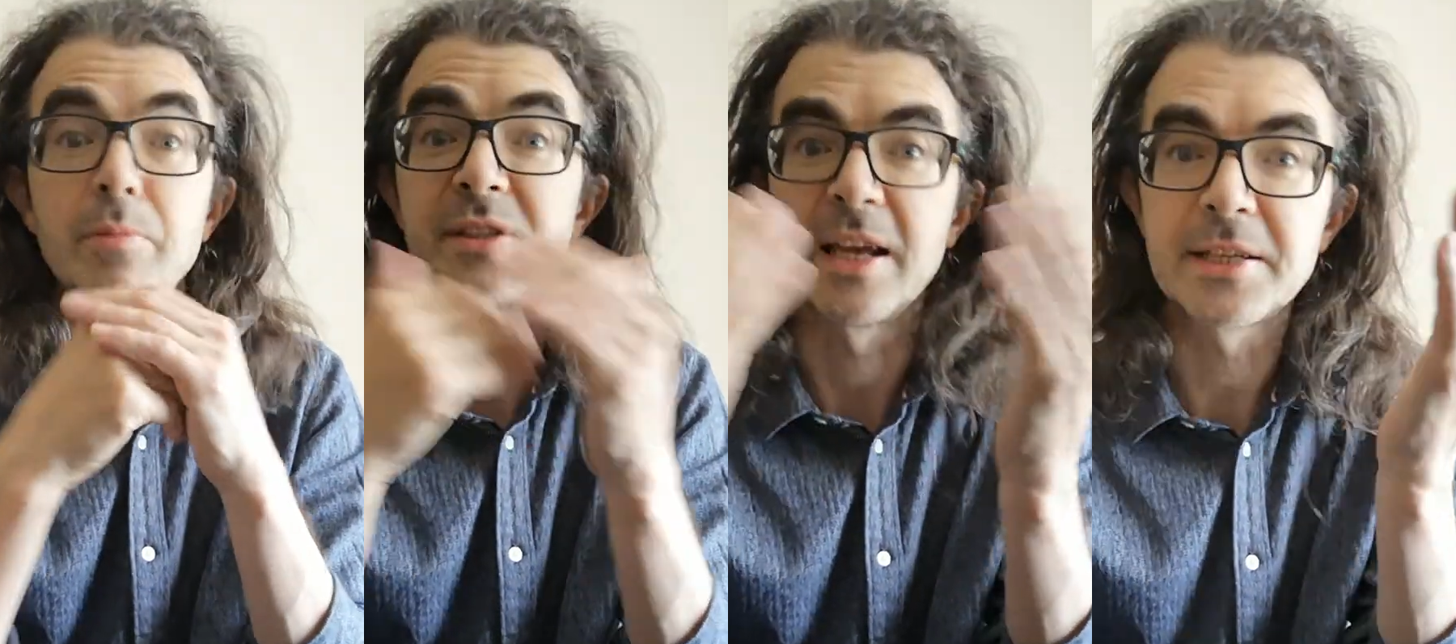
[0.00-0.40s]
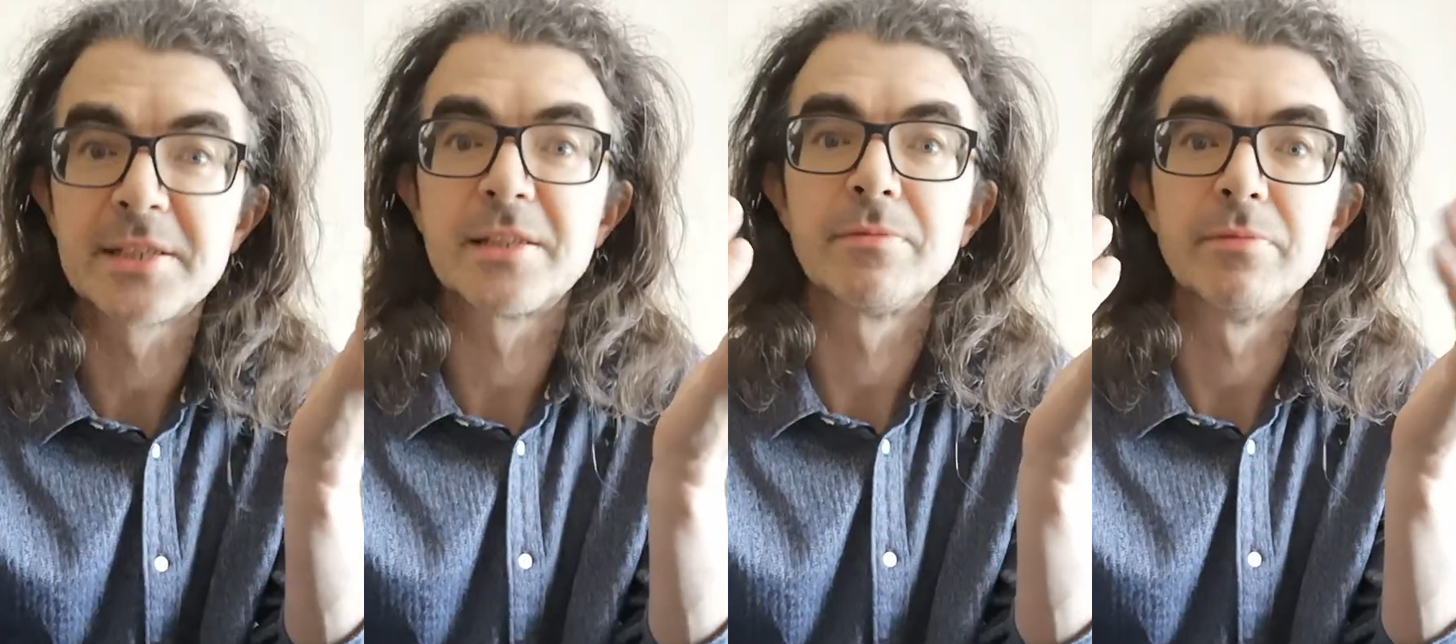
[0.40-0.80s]

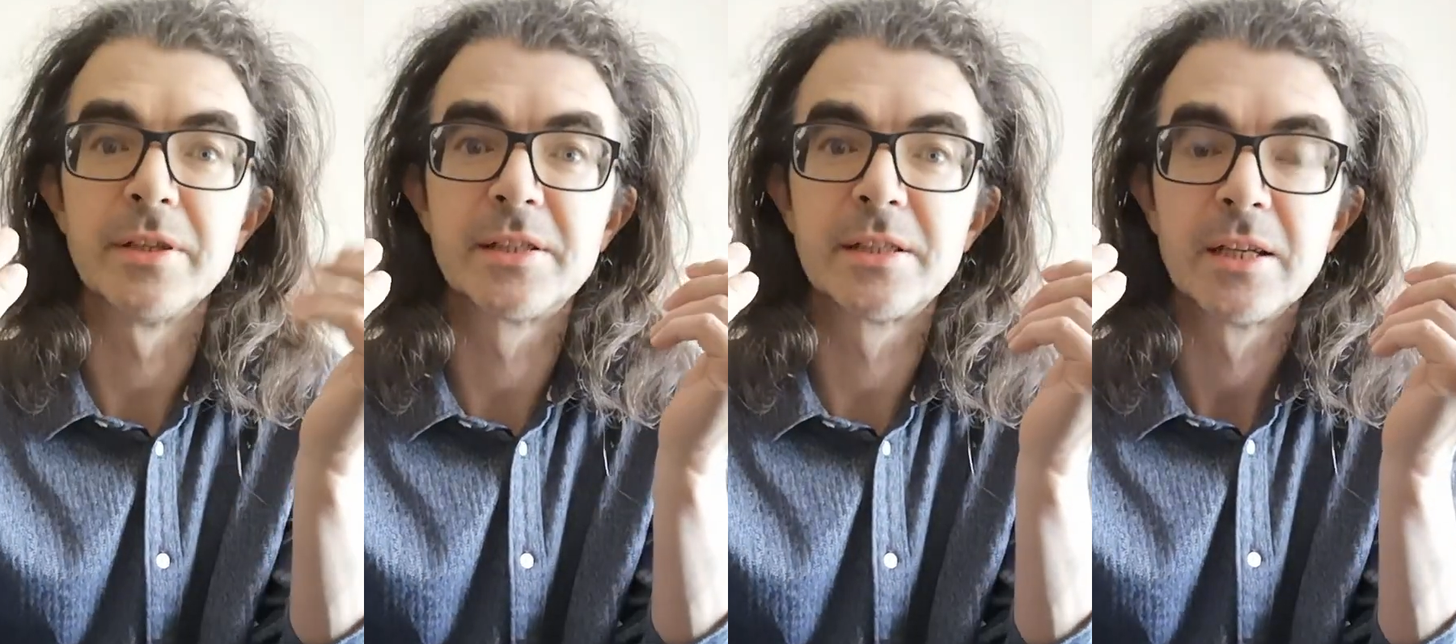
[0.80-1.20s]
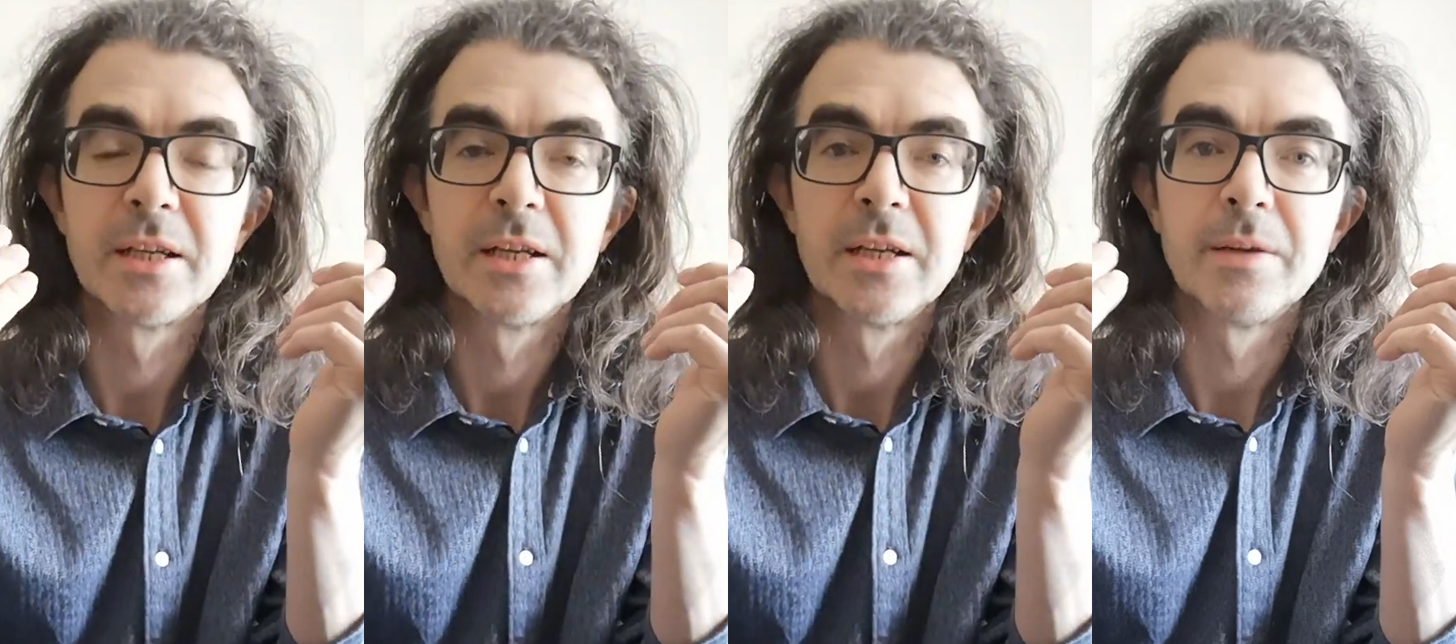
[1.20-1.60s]
obsessed with
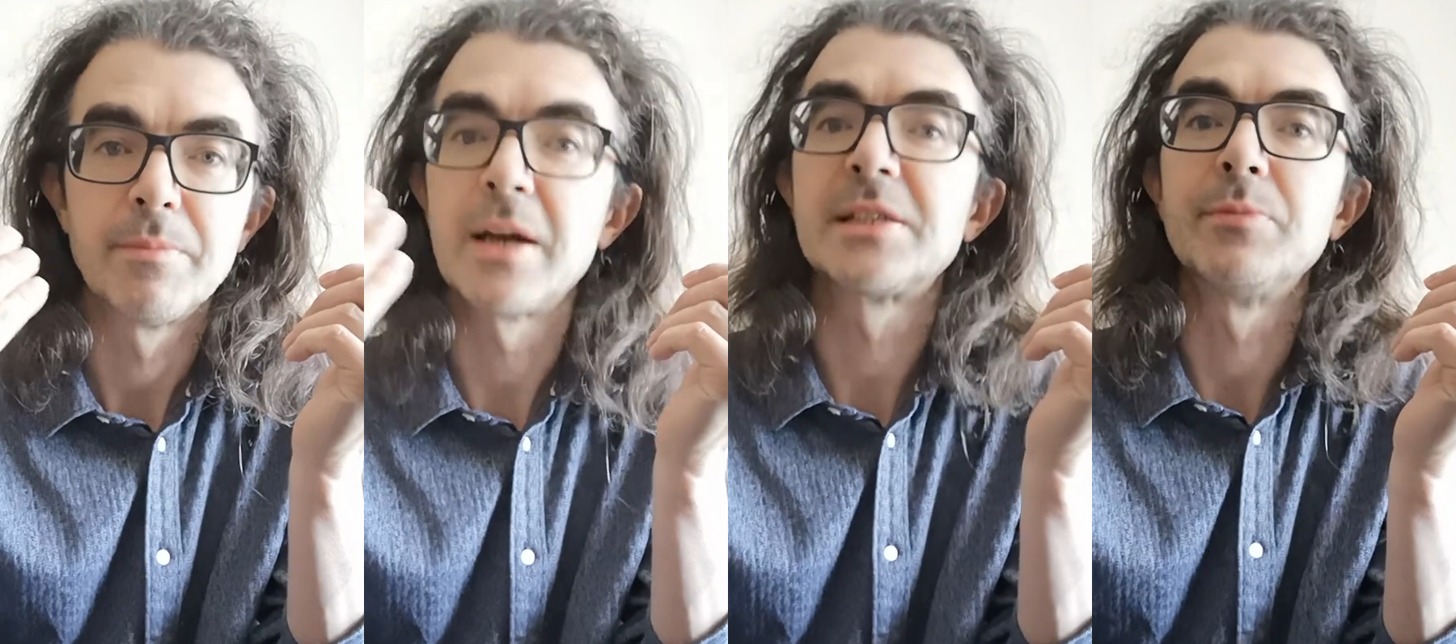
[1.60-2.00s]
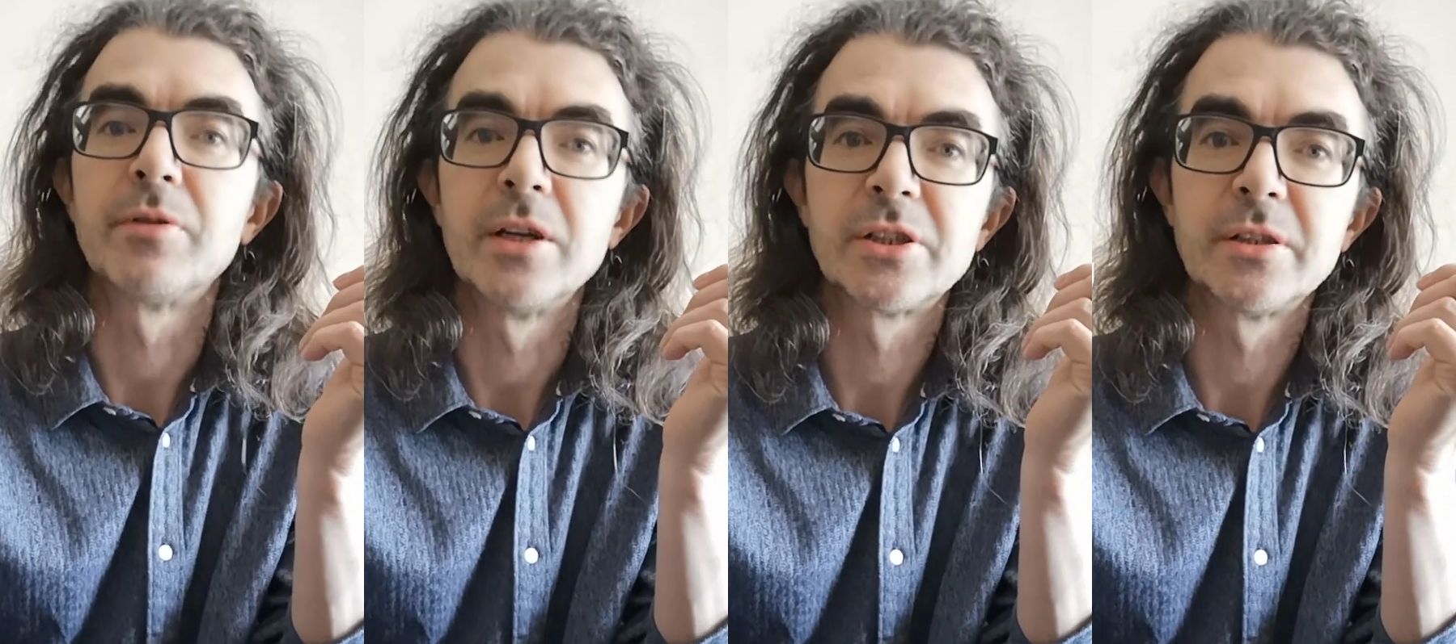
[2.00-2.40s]
mass
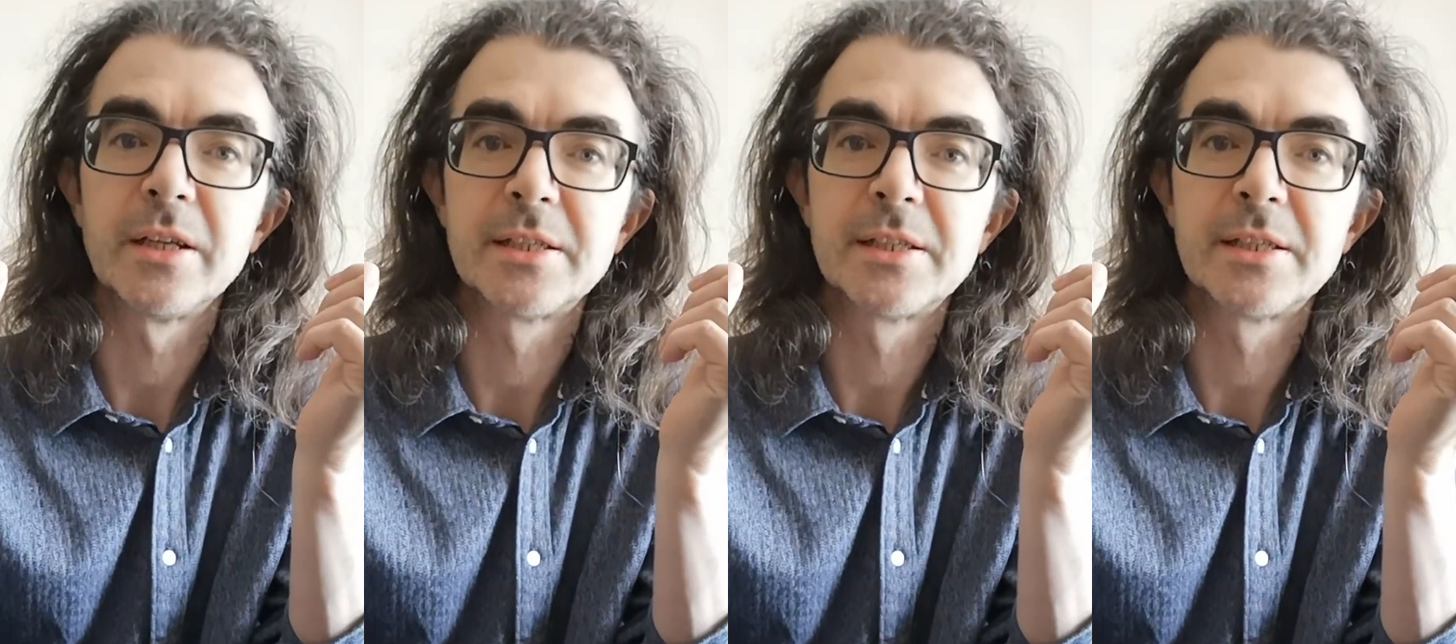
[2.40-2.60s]
immigration.